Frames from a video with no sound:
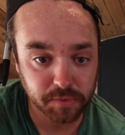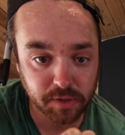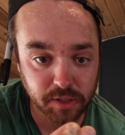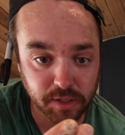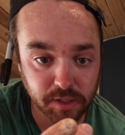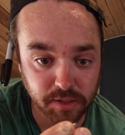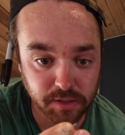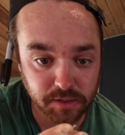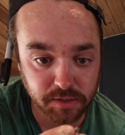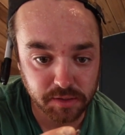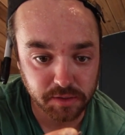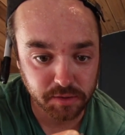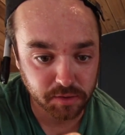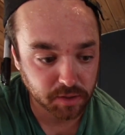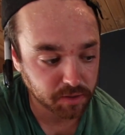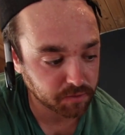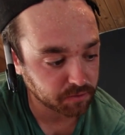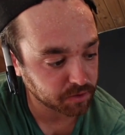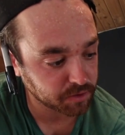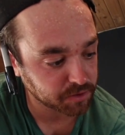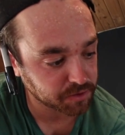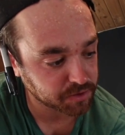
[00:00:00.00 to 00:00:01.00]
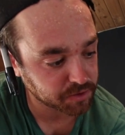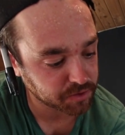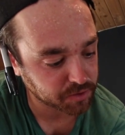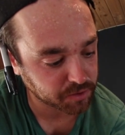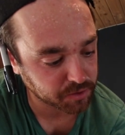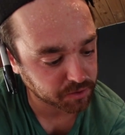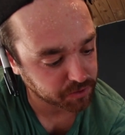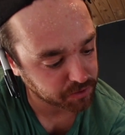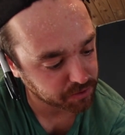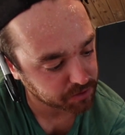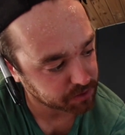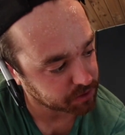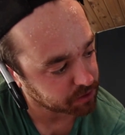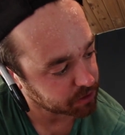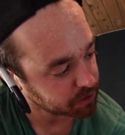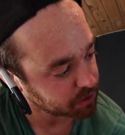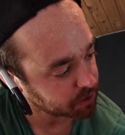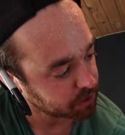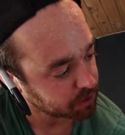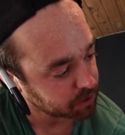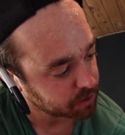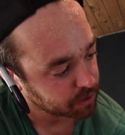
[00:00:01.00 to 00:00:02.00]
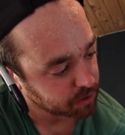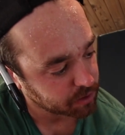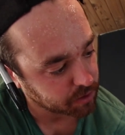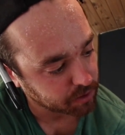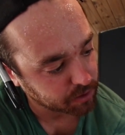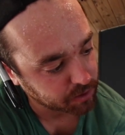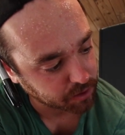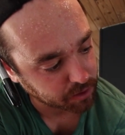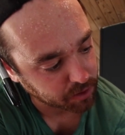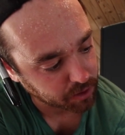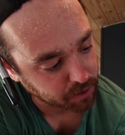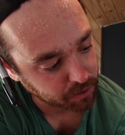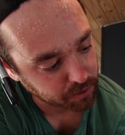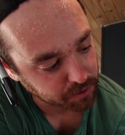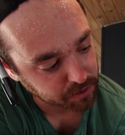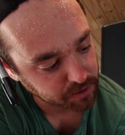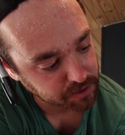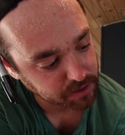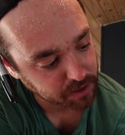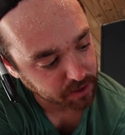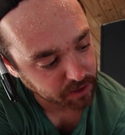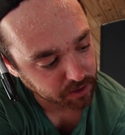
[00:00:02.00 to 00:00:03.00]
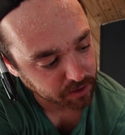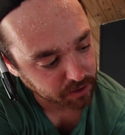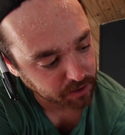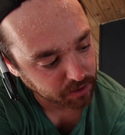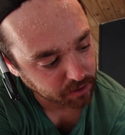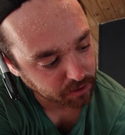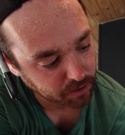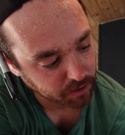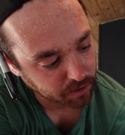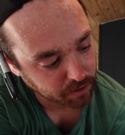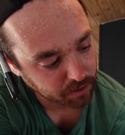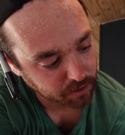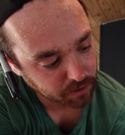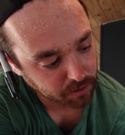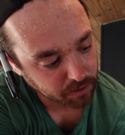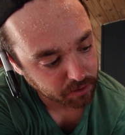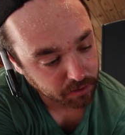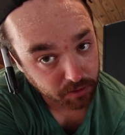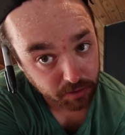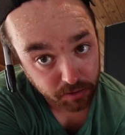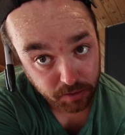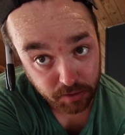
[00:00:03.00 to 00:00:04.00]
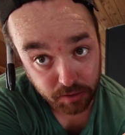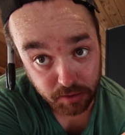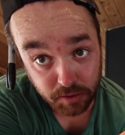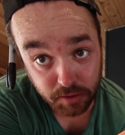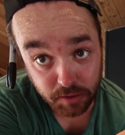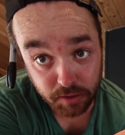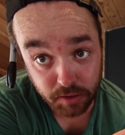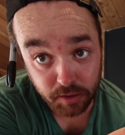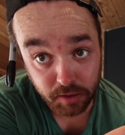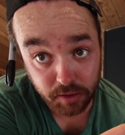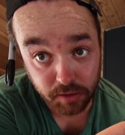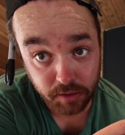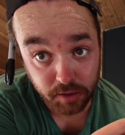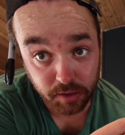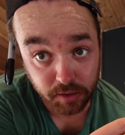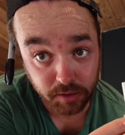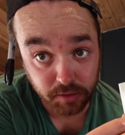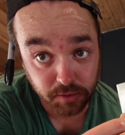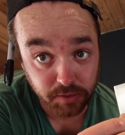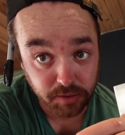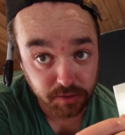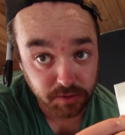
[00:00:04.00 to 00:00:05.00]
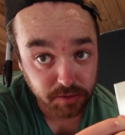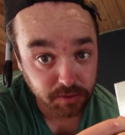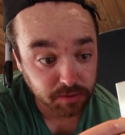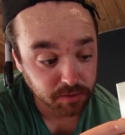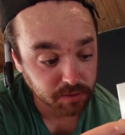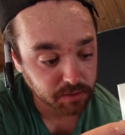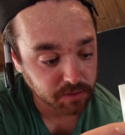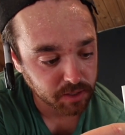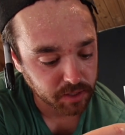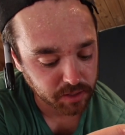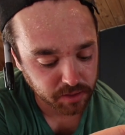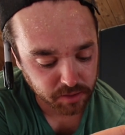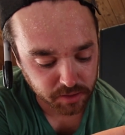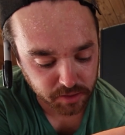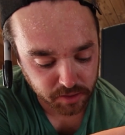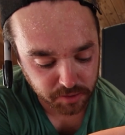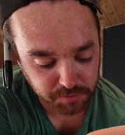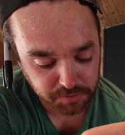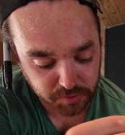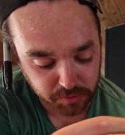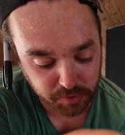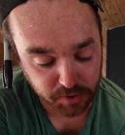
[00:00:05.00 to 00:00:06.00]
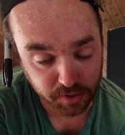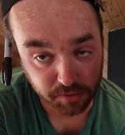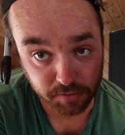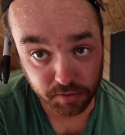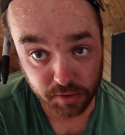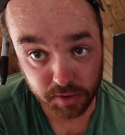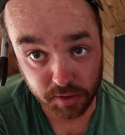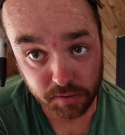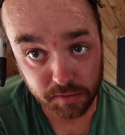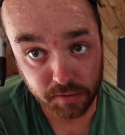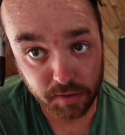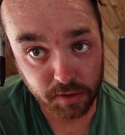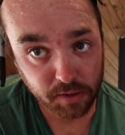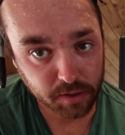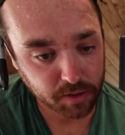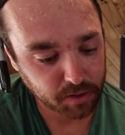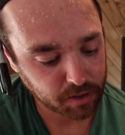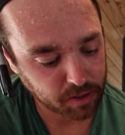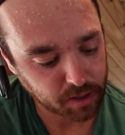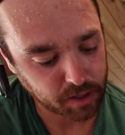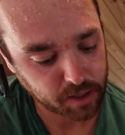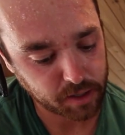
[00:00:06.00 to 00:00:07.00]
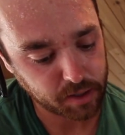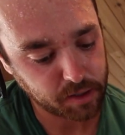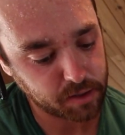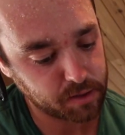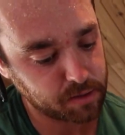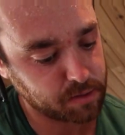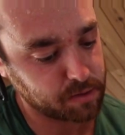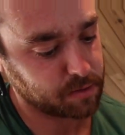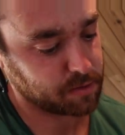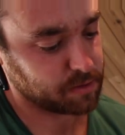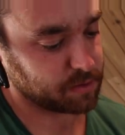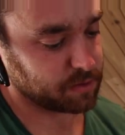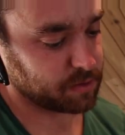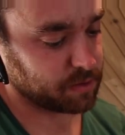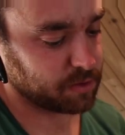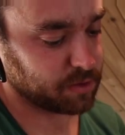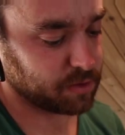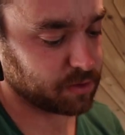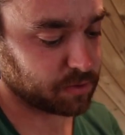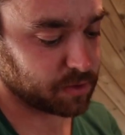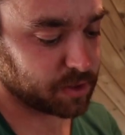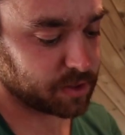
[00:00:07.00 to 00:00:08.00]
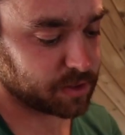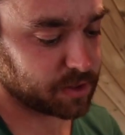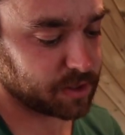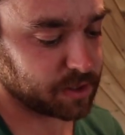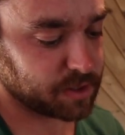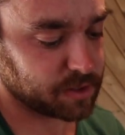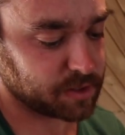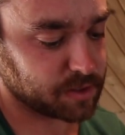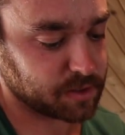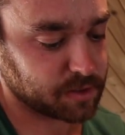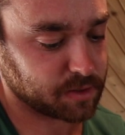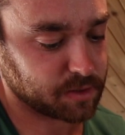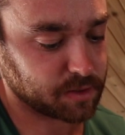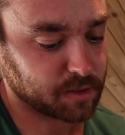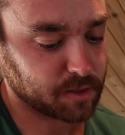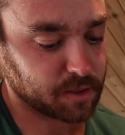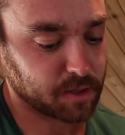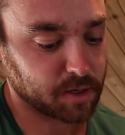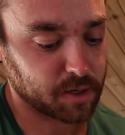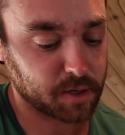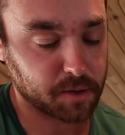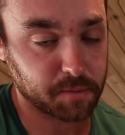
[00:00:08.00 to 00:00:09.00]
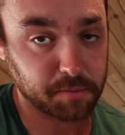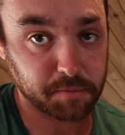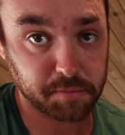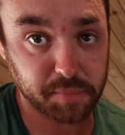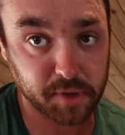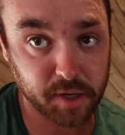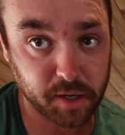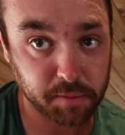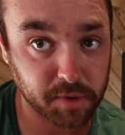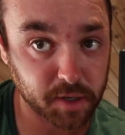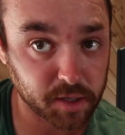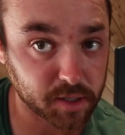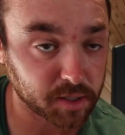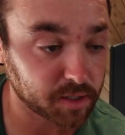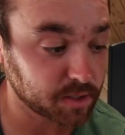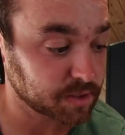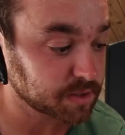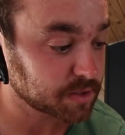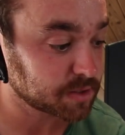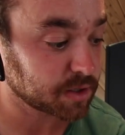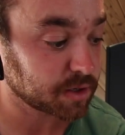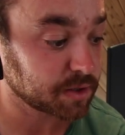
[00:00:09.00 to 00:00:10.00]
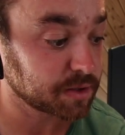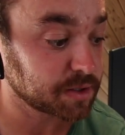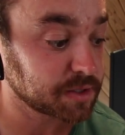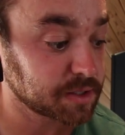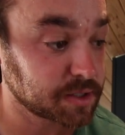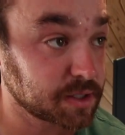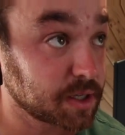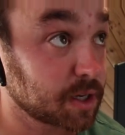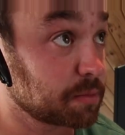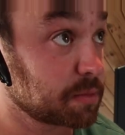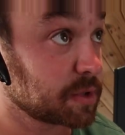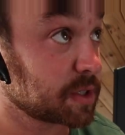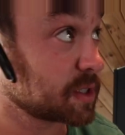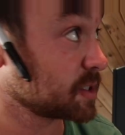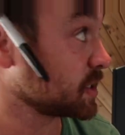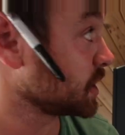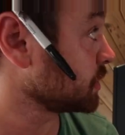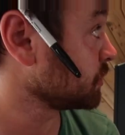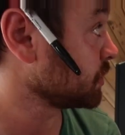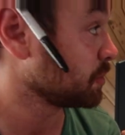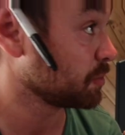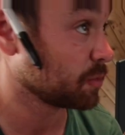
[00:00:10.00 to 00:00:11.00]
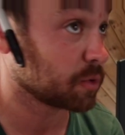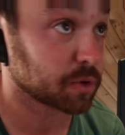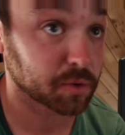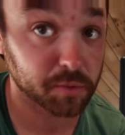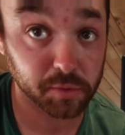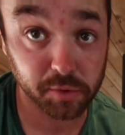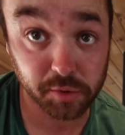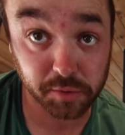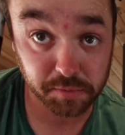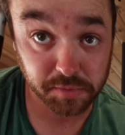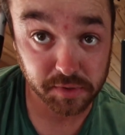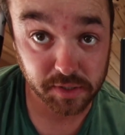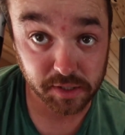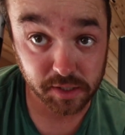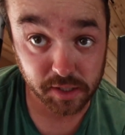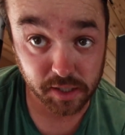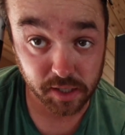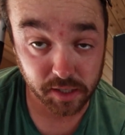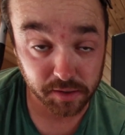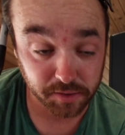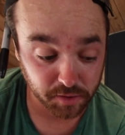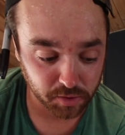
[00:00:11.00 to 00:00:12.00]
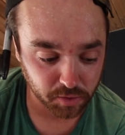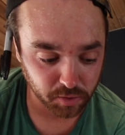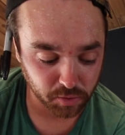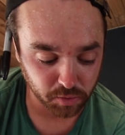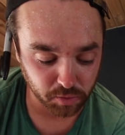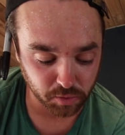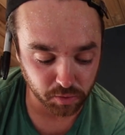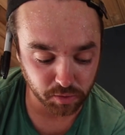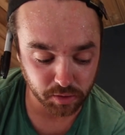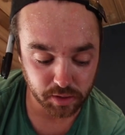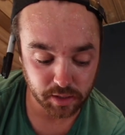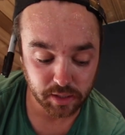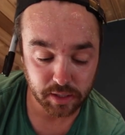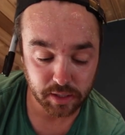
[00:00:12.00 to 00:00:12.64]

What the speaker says: these, you have little screws that go on the side here, and then you just tighten it up to whatever height you want this. But I'm not going to install this yet because I want more room to cut the hole